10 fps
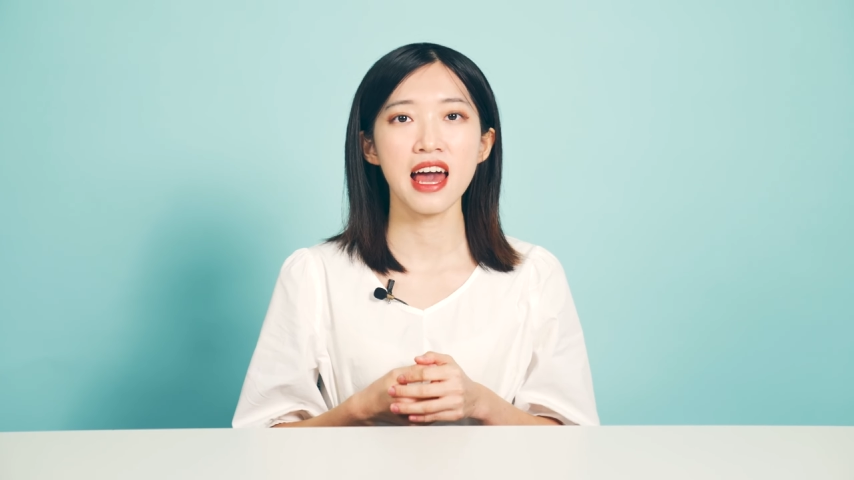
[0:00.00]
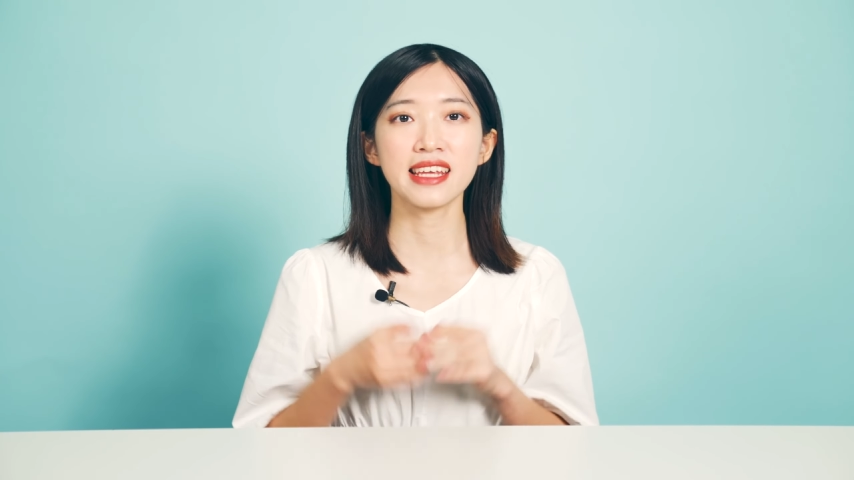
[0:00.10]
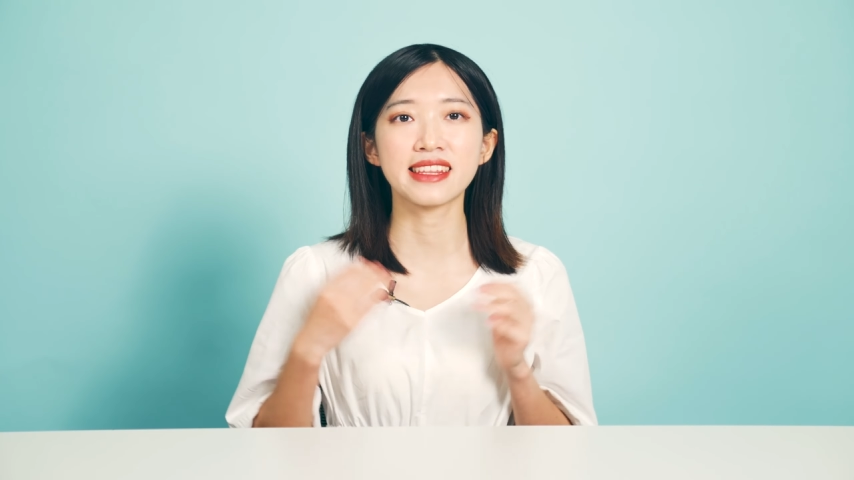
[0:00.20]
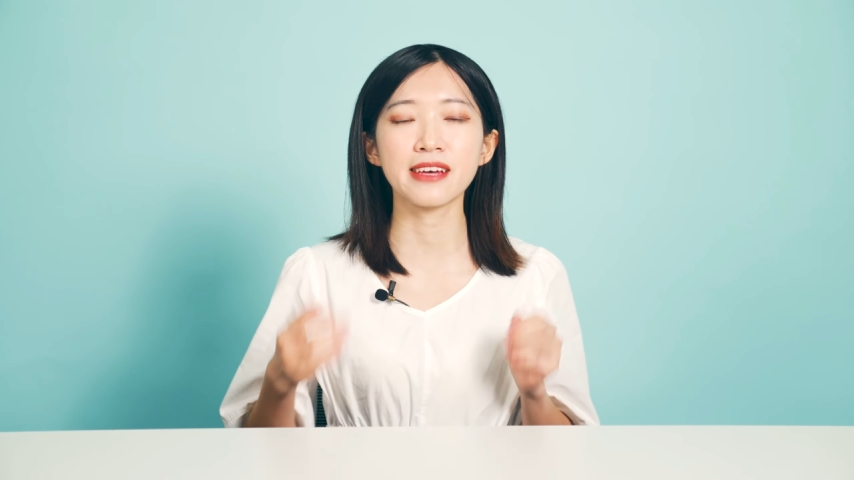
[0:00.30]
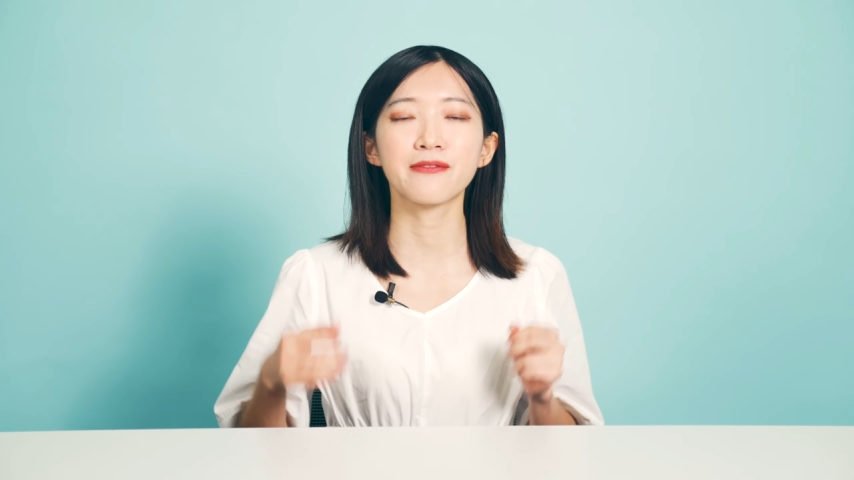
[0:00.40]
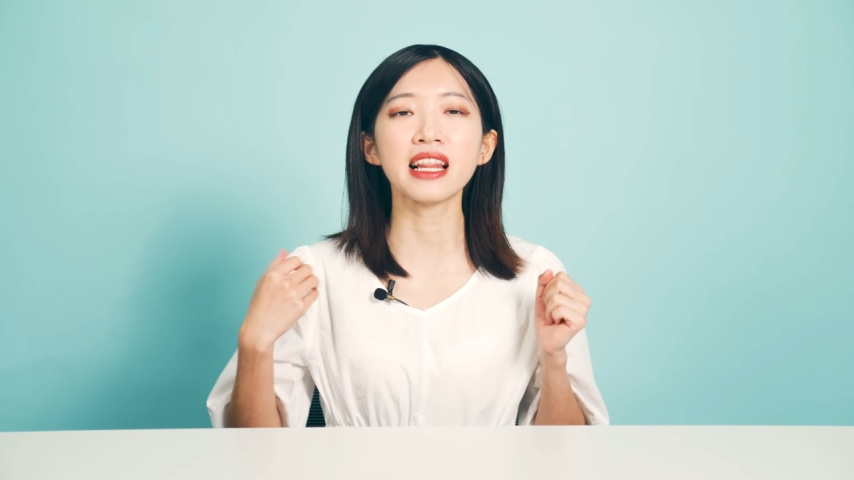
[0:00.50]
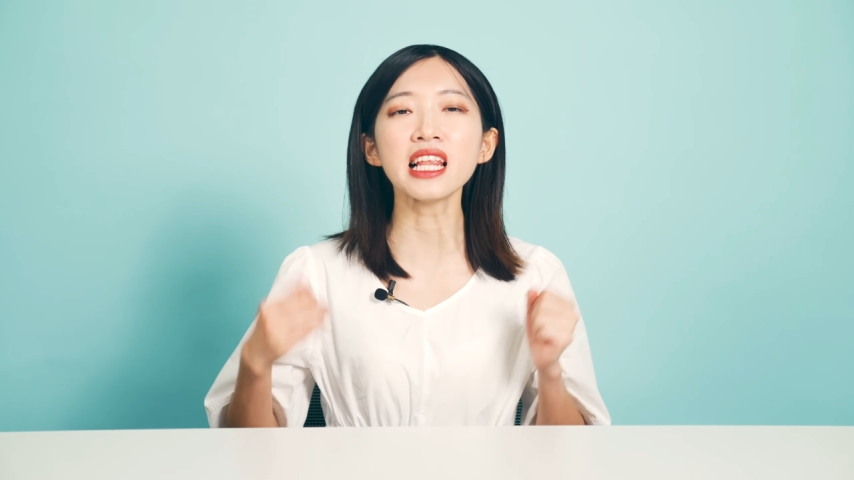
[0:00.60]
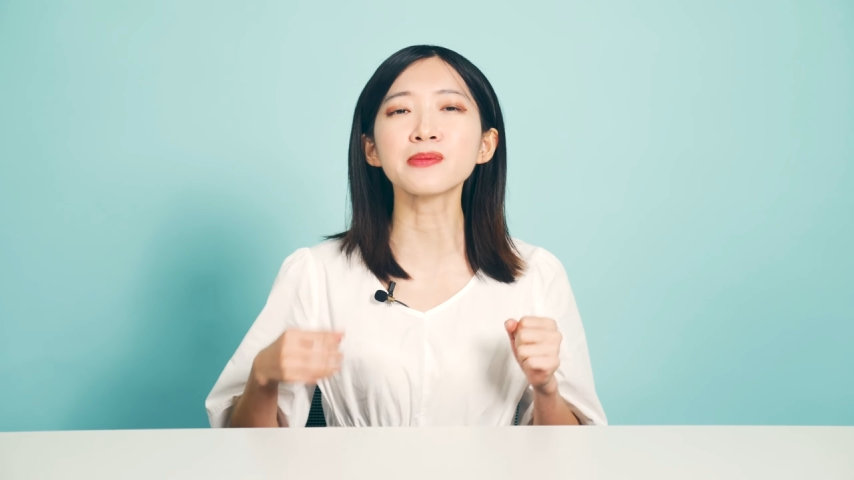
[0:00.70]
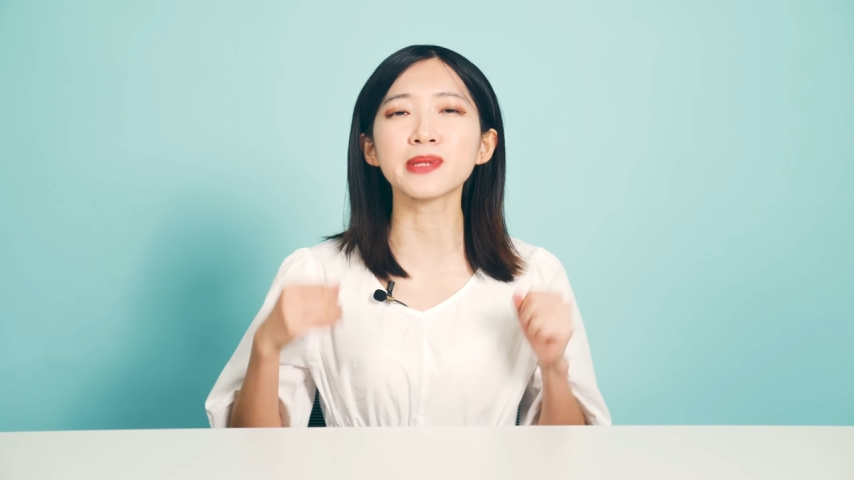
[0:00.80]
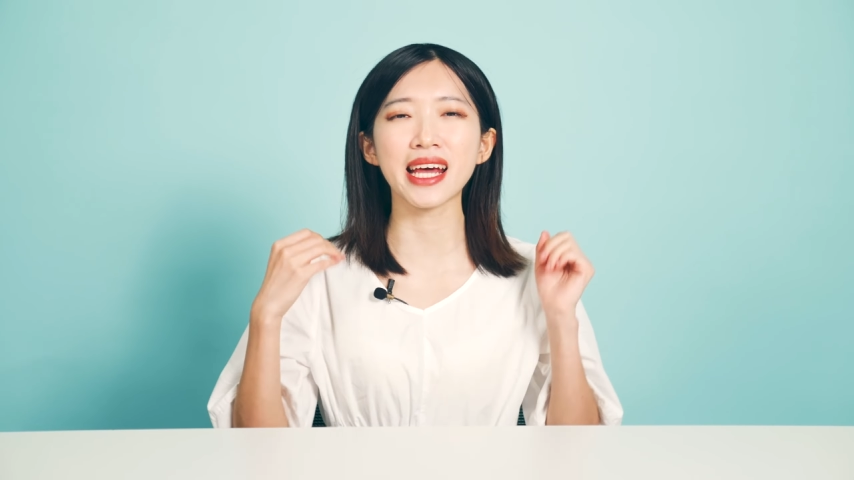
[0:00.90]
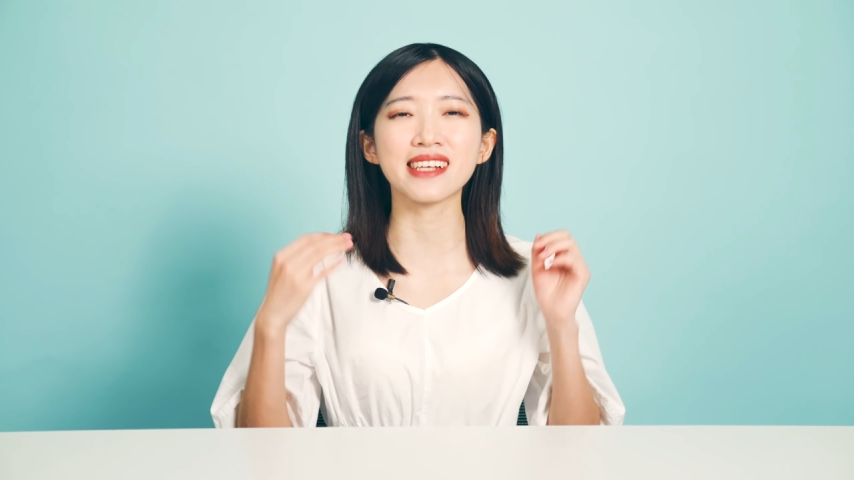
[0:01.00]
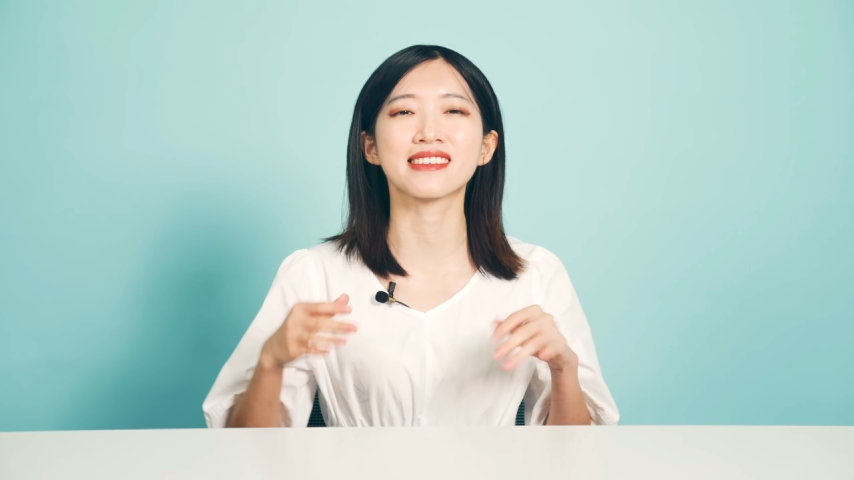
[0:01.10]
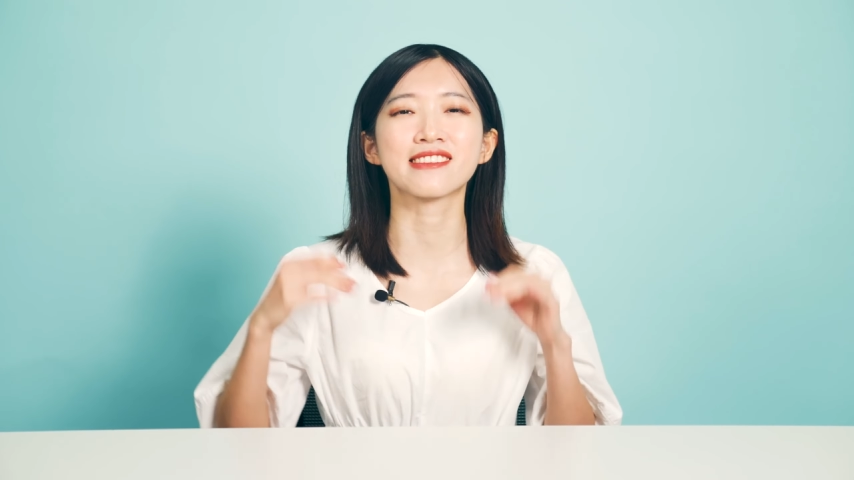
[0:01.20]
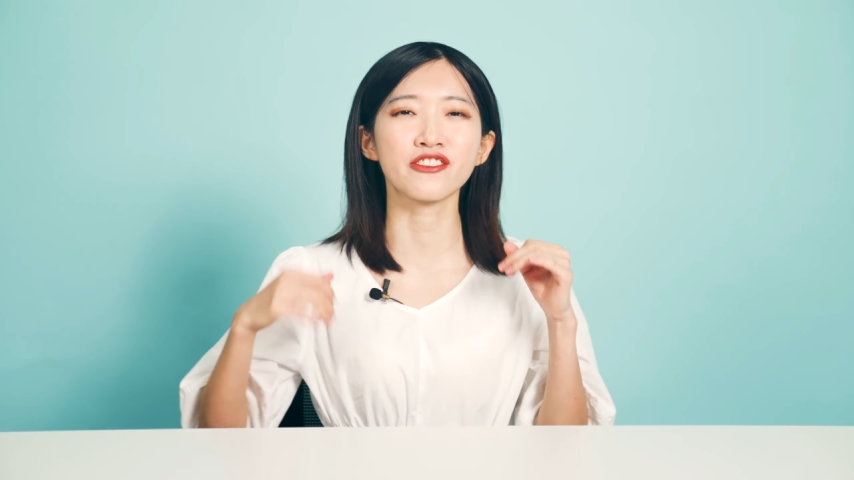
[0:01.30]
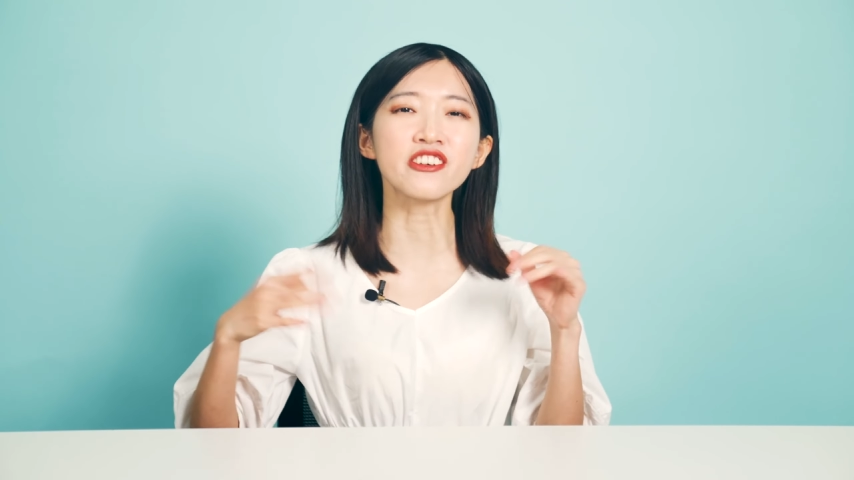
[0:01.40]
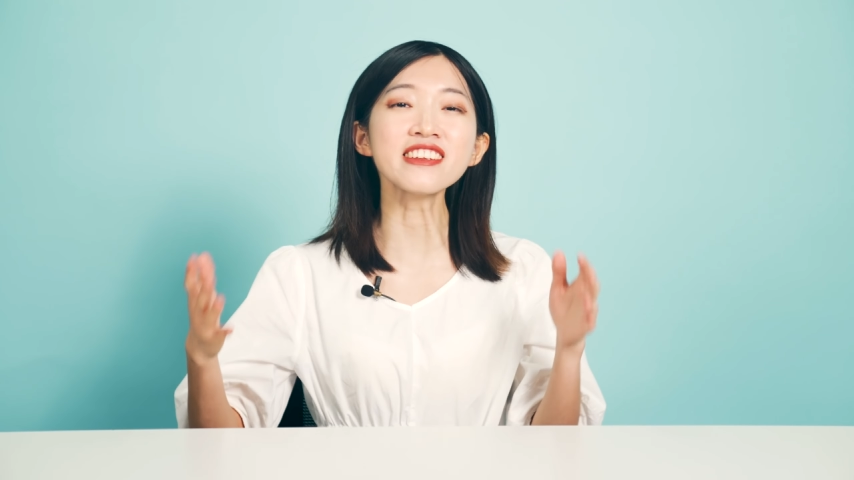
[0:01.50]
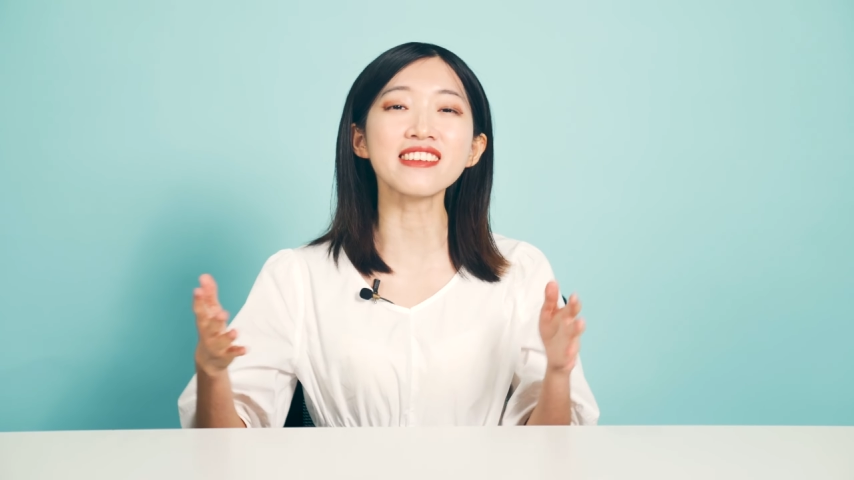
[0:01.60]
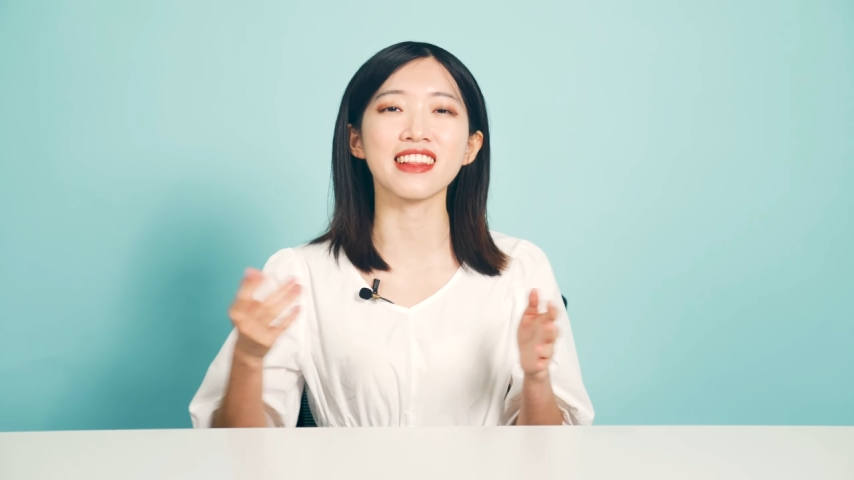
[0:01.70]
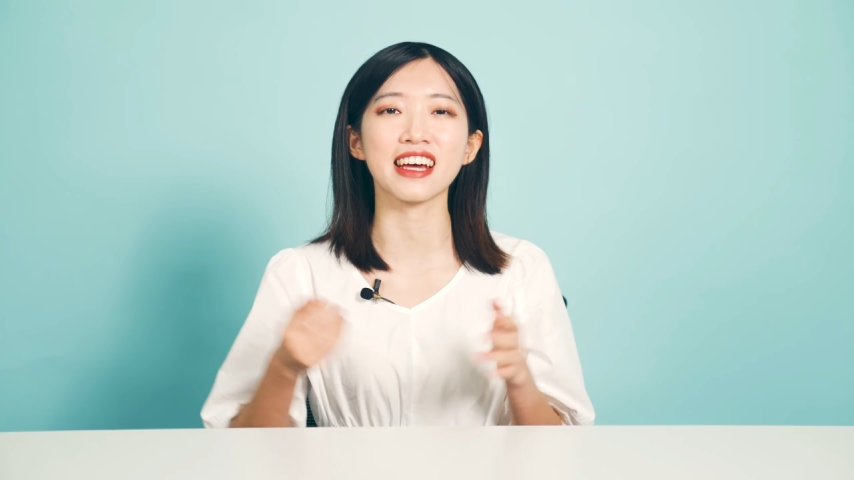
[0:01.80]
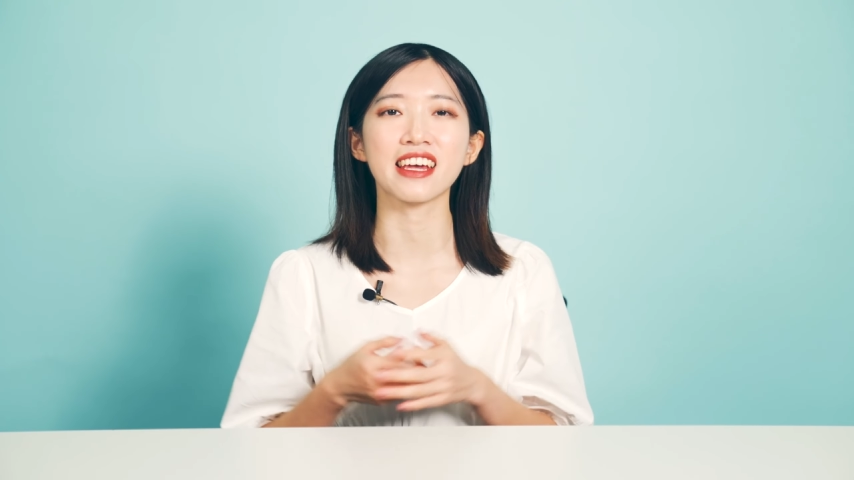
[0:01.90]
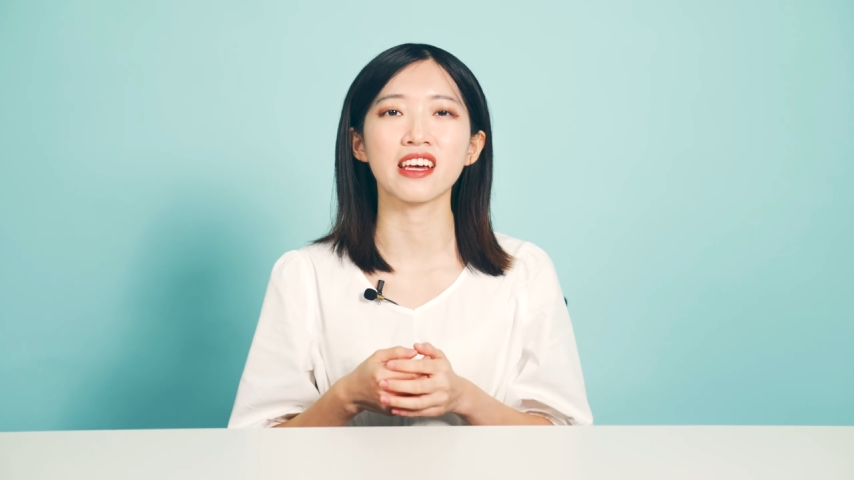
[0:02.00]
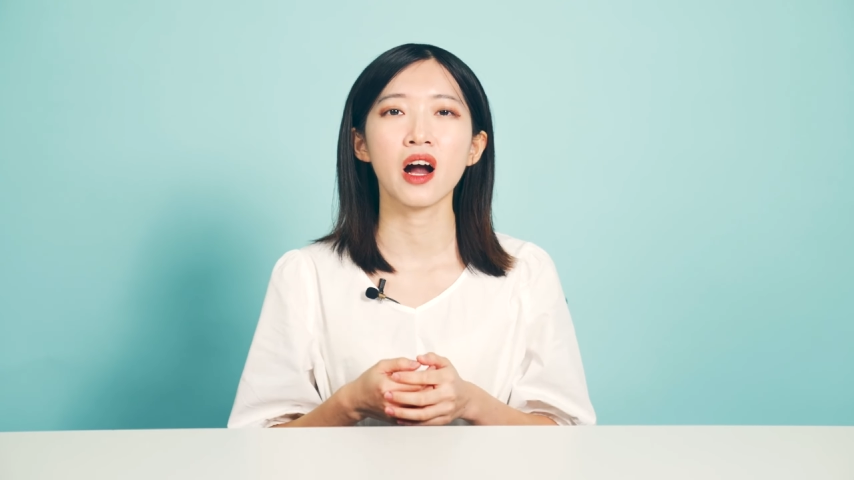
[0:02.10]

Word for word: It develops externally.